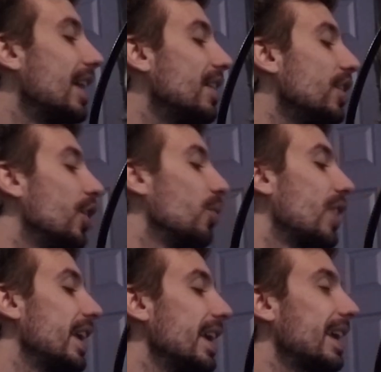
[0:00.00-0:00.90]
you know,
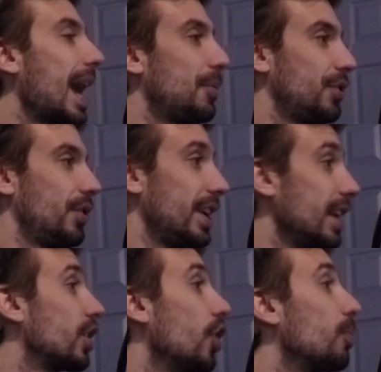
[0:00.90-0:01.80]
they get captured. They need a
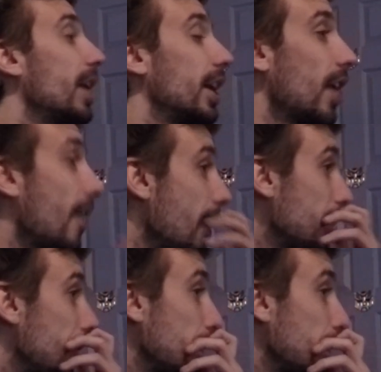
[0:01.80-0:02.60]
code breaker, and then